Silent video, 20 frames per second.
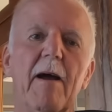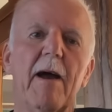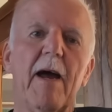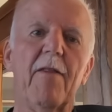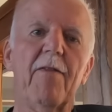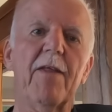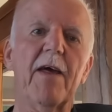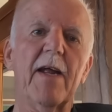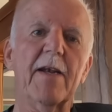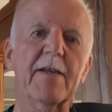
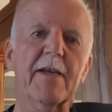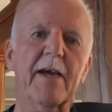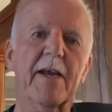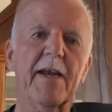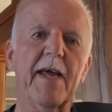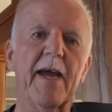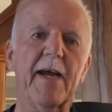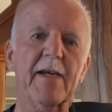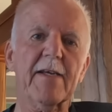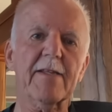and then
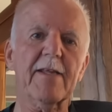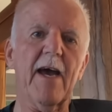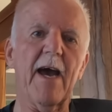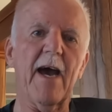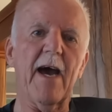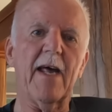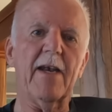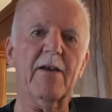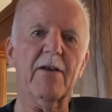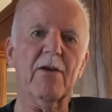connect
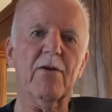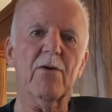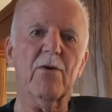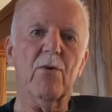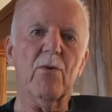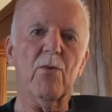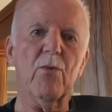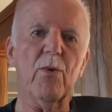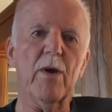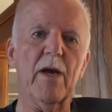that
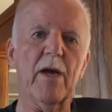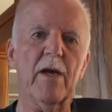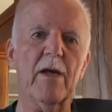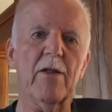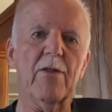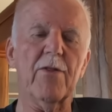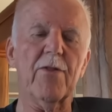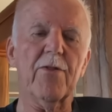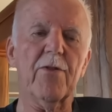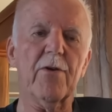
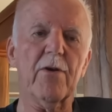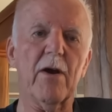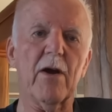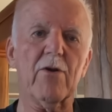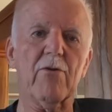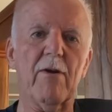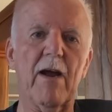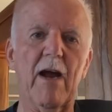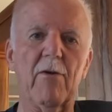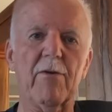with a
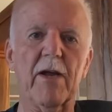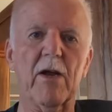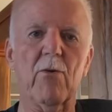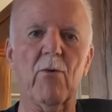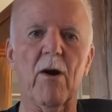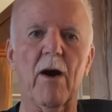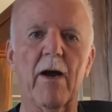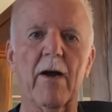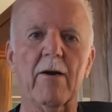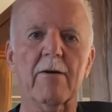grounding
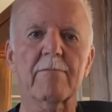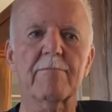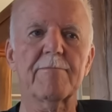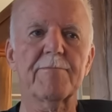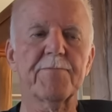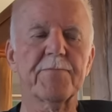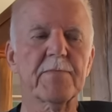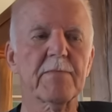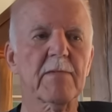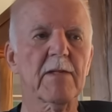wire
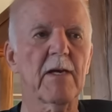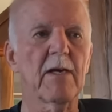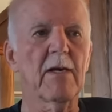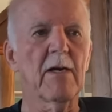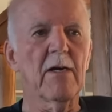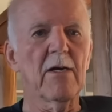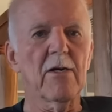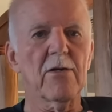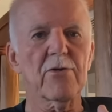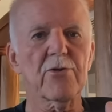
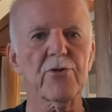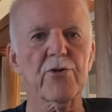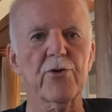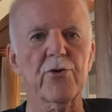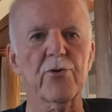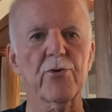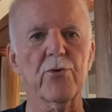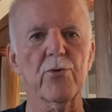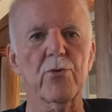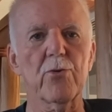
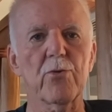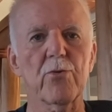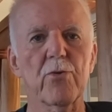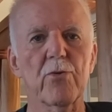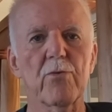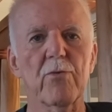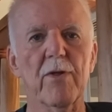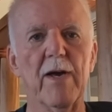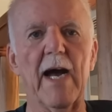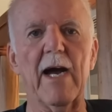to
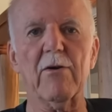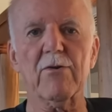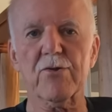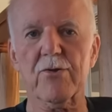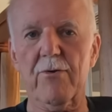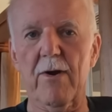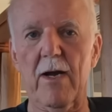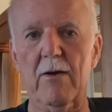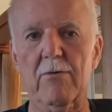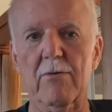the house
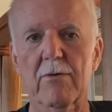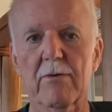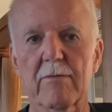ground.